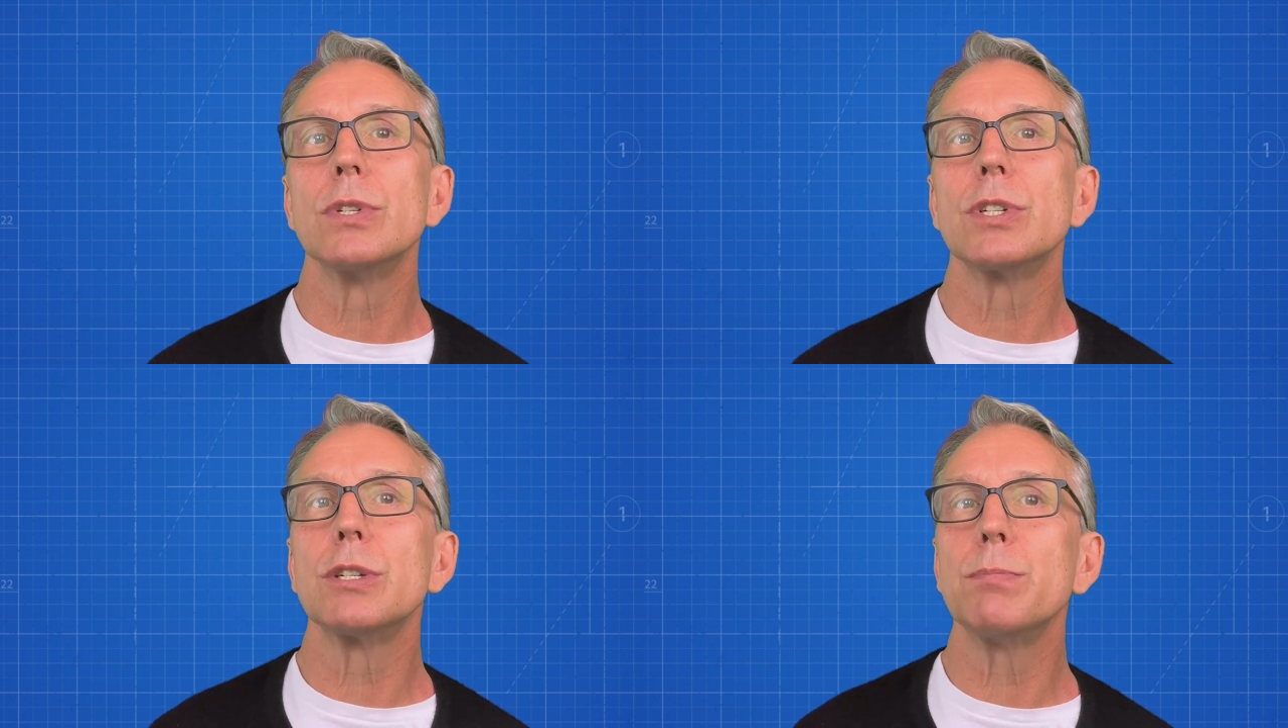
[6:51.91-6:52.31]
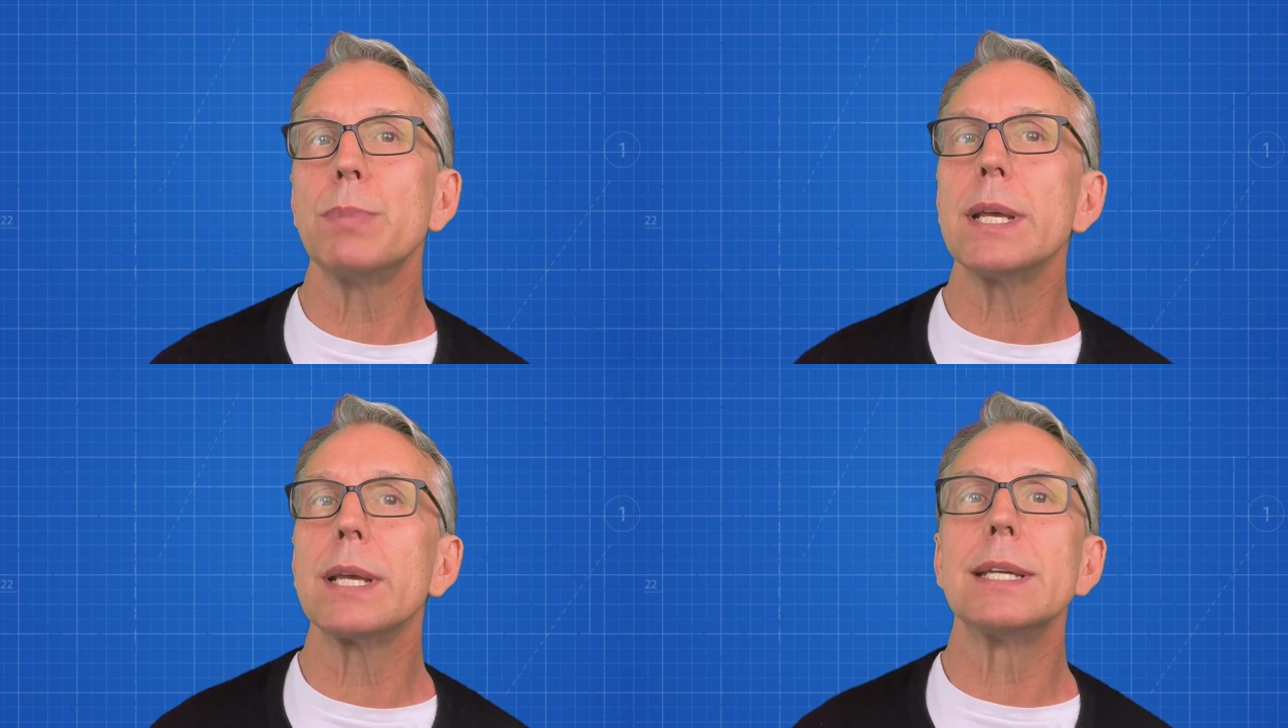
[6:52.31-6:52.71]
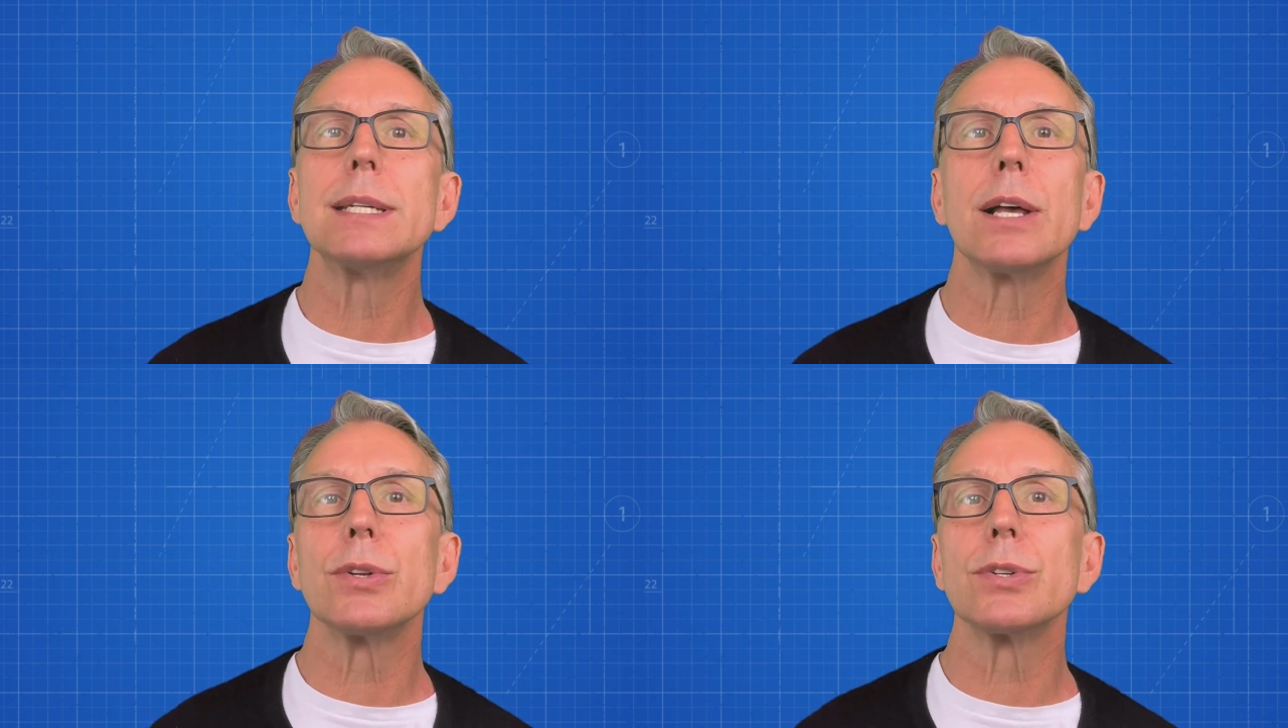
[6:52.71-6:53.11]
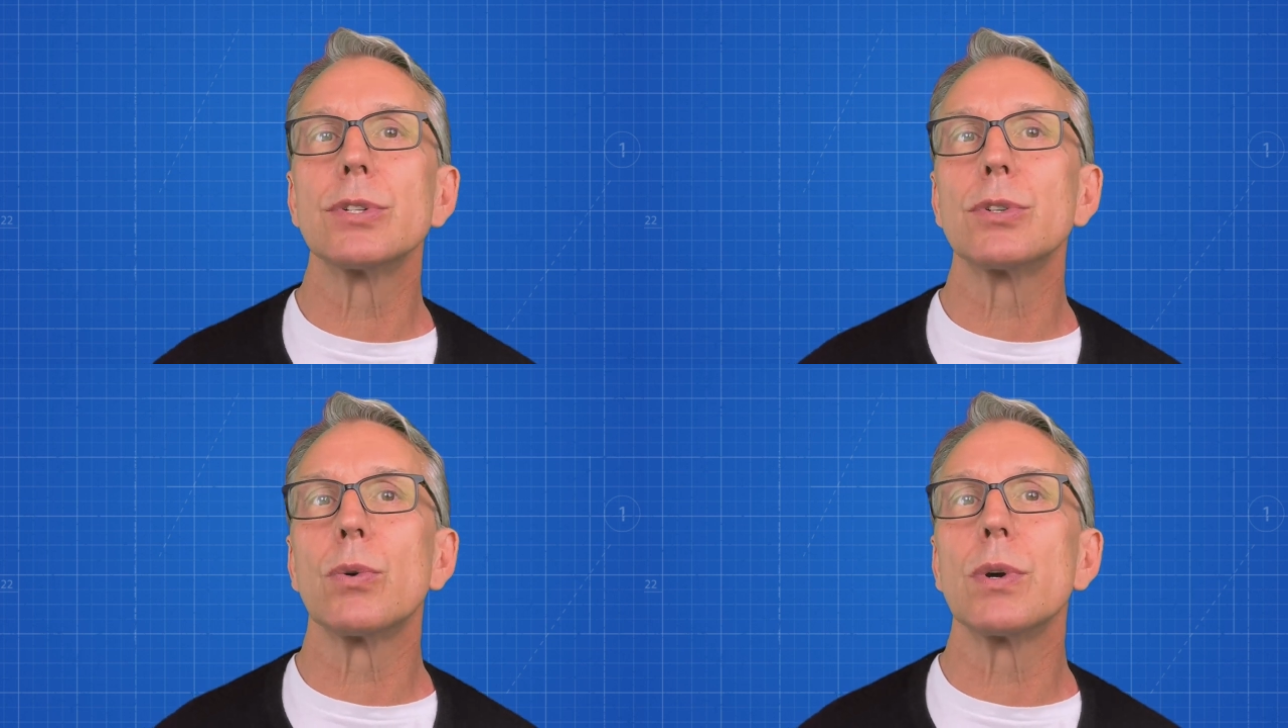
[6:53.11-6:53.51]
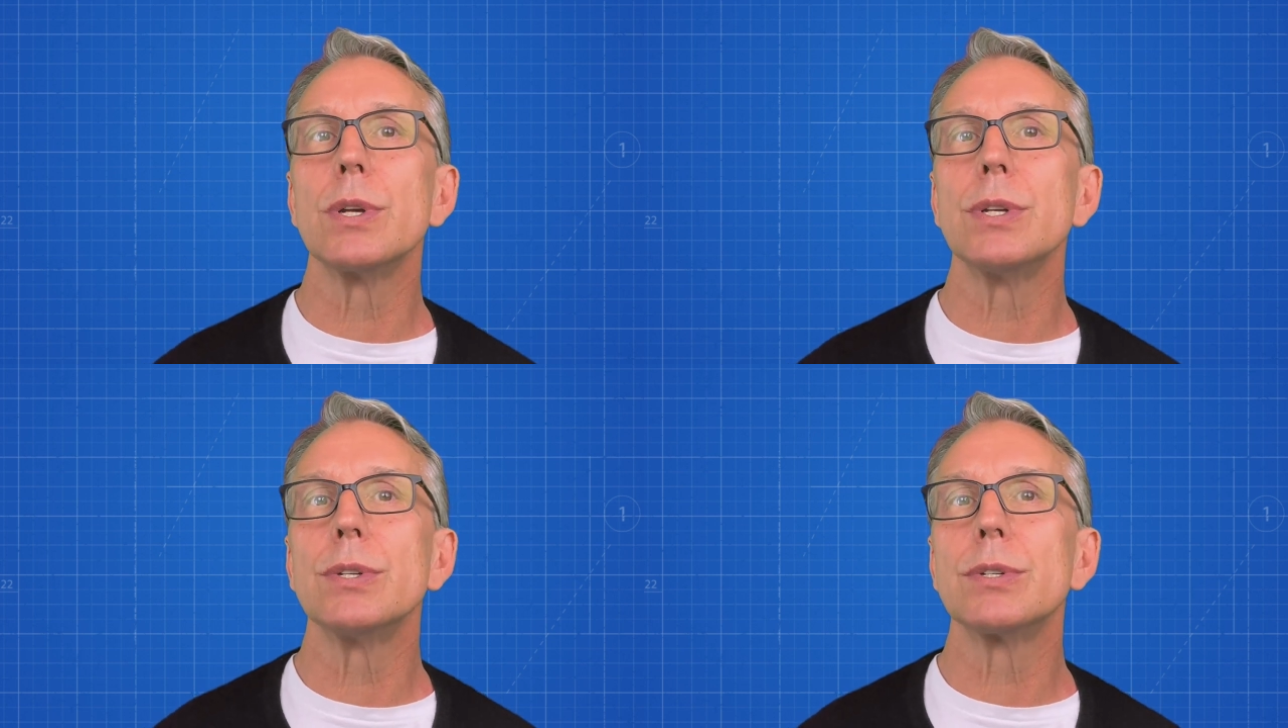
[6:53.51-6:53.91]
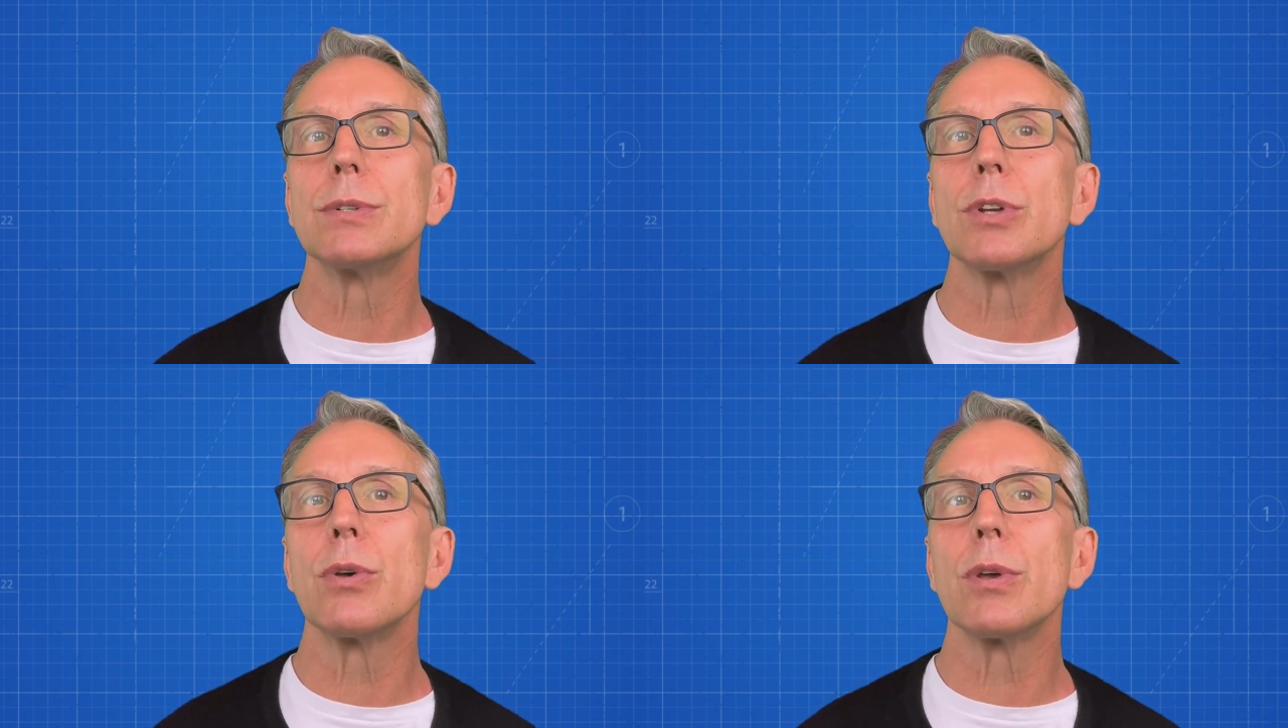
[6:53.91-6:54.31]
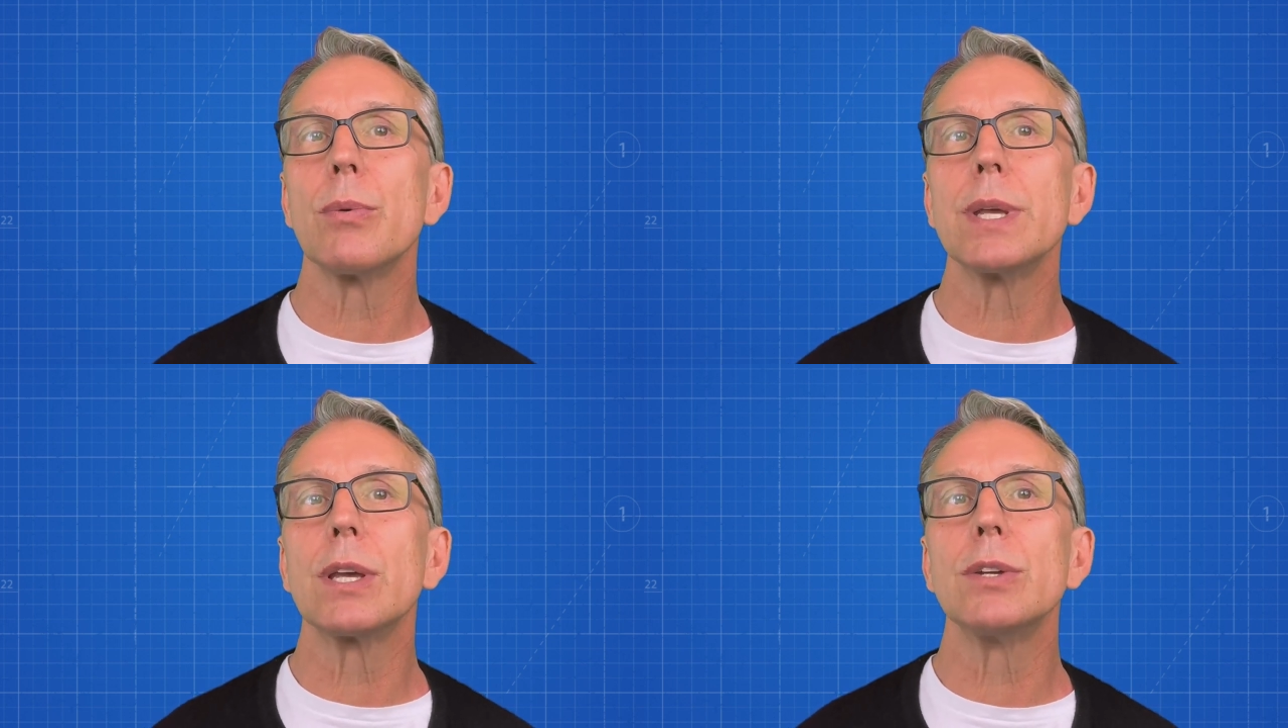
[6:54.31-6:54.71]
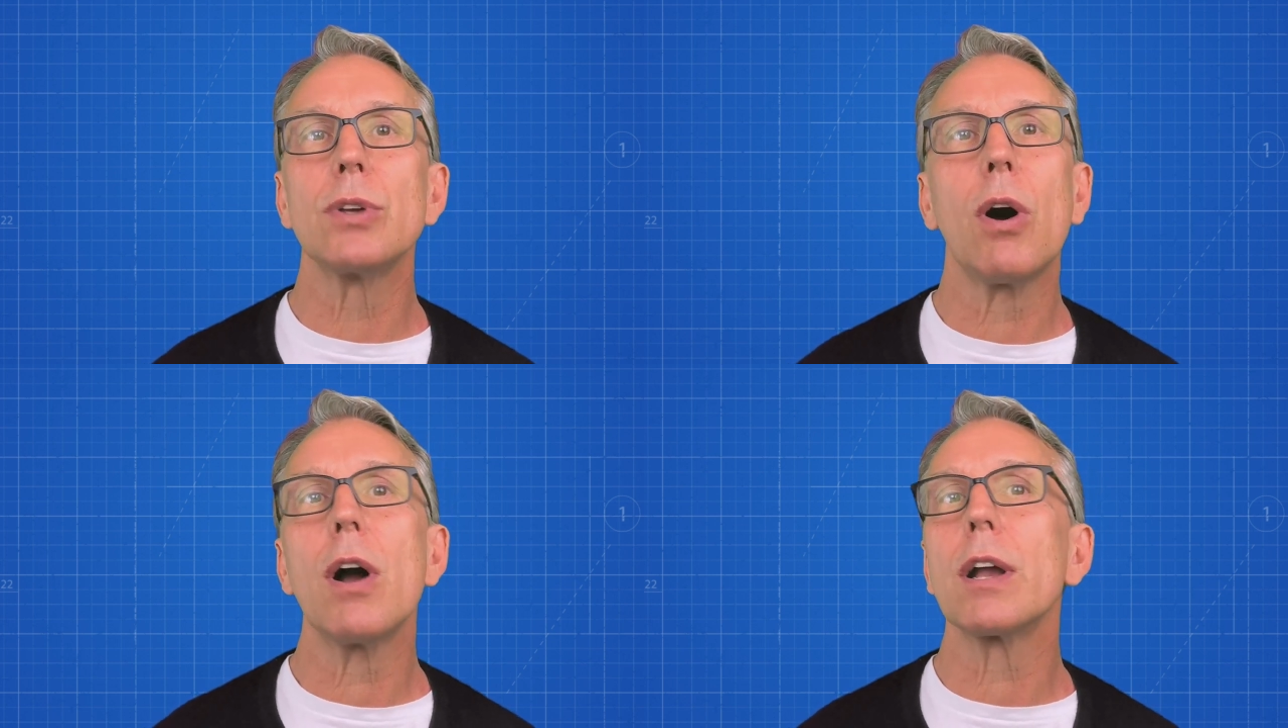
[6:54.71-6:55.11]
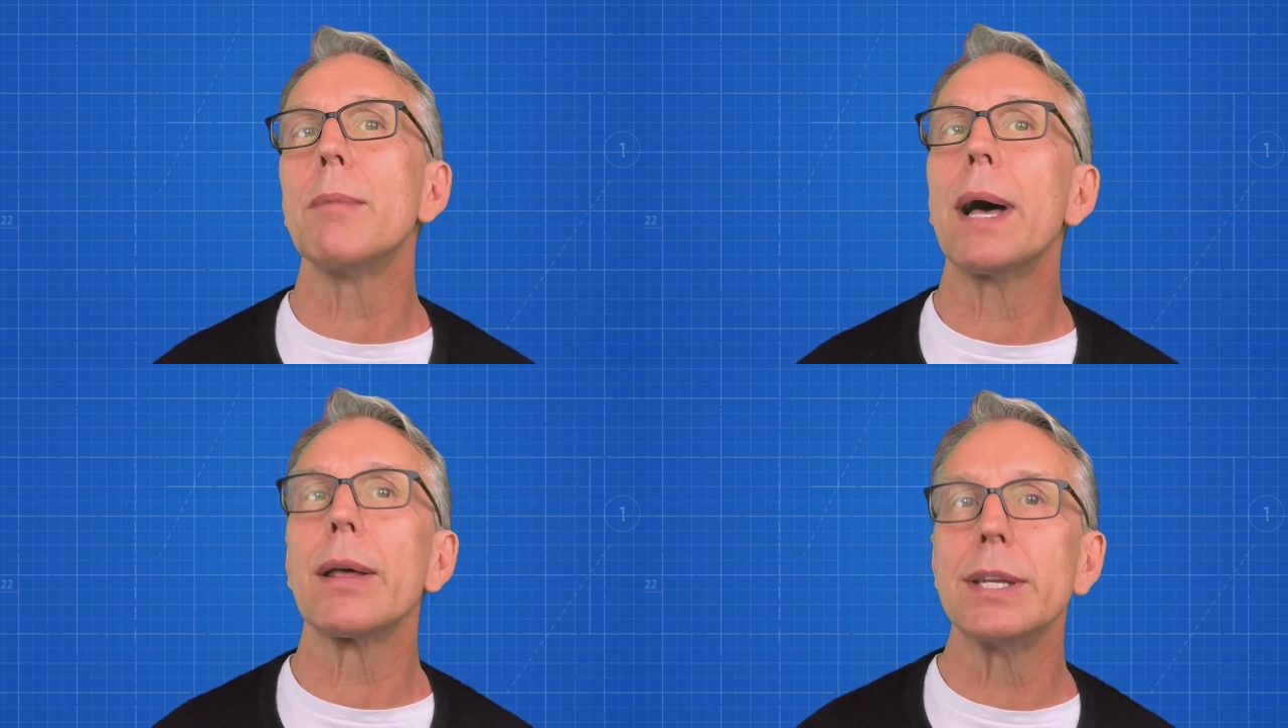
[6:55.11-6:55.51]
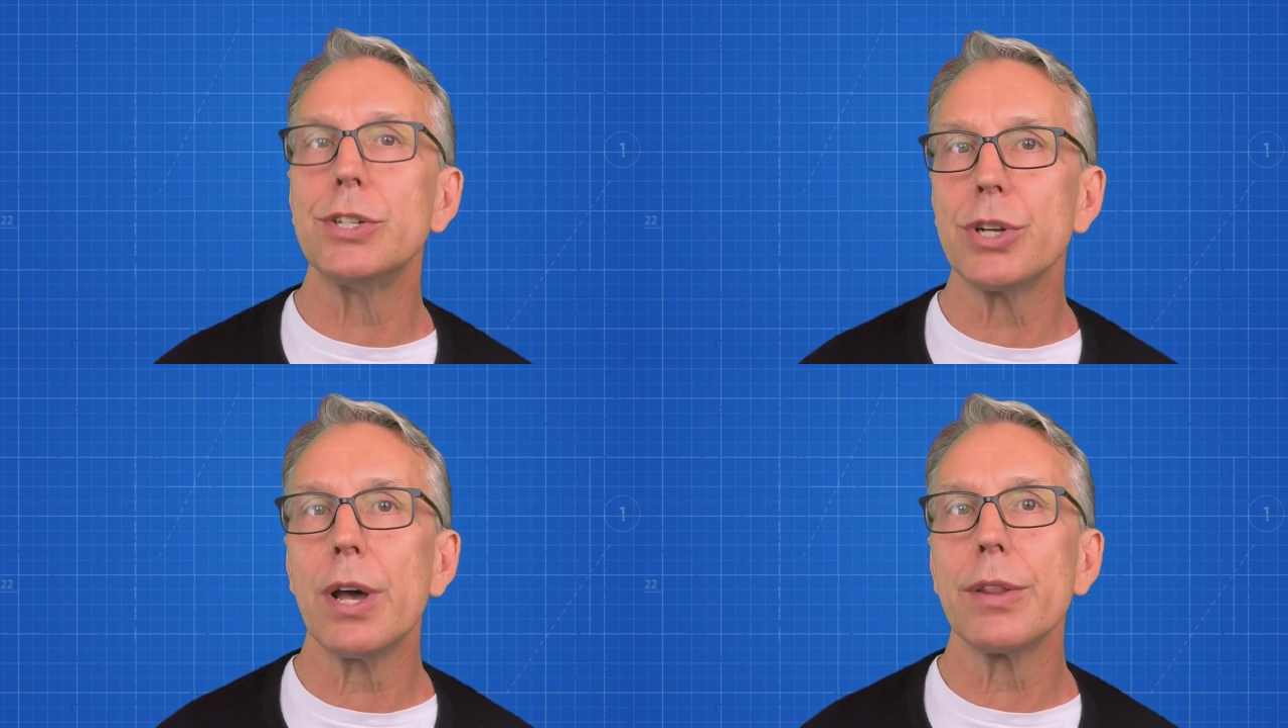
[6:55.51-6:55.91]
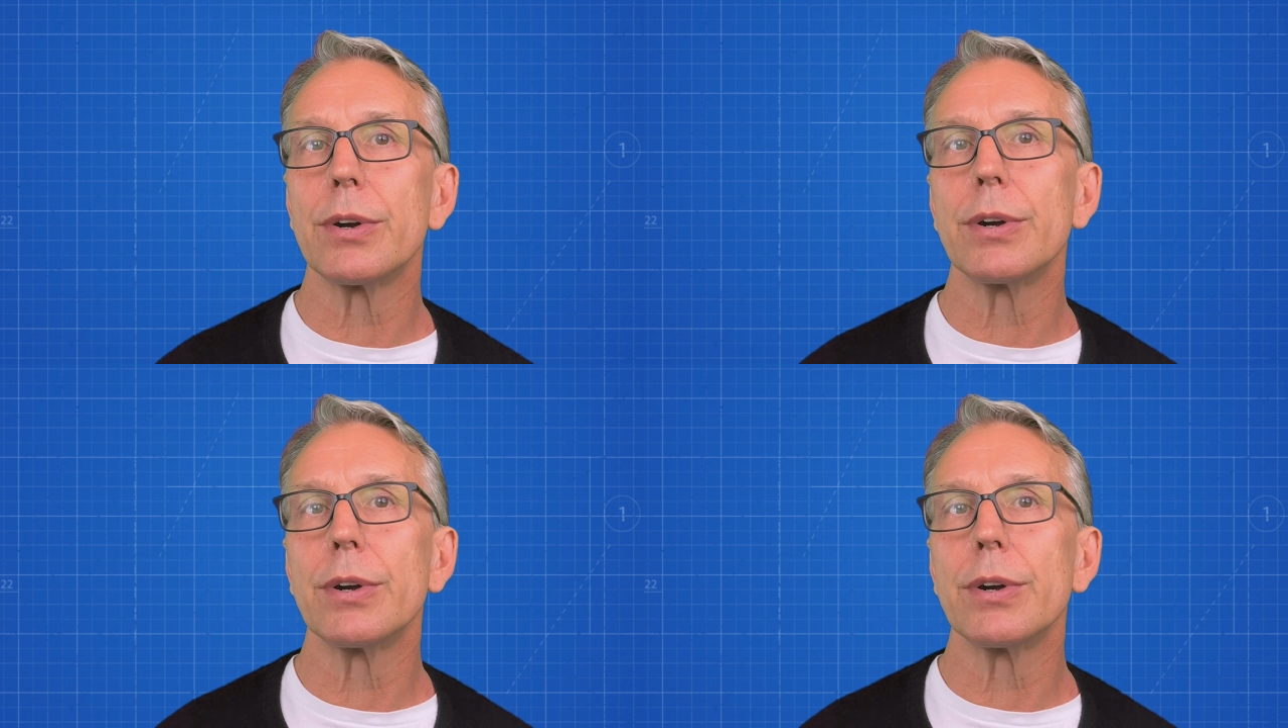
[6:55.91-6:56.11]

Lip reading: speak and tell stories so that we could talk about each other,